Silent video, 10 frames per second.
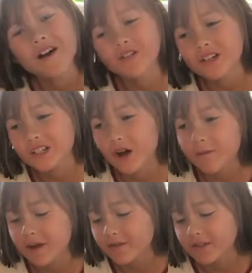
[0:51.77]
a sharp
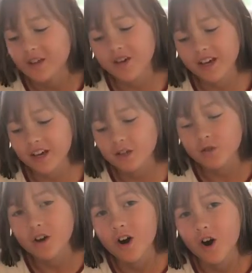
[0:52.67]
knife so you can't do
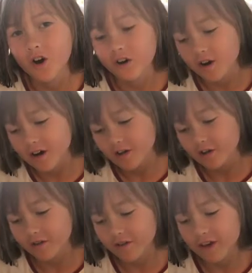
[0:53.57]
it harder and your
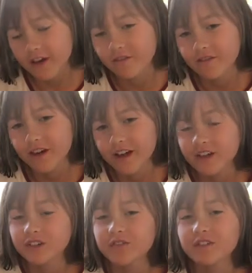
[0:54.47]

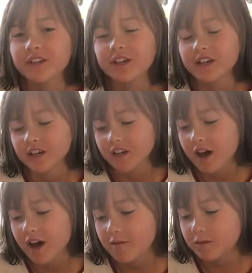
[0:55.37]
hands are really
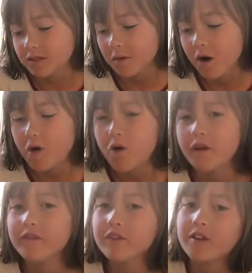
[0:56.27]
small, or
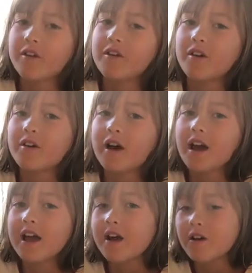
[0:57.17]
if you don't know,
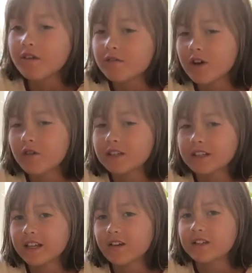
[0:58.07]
or if no one's there to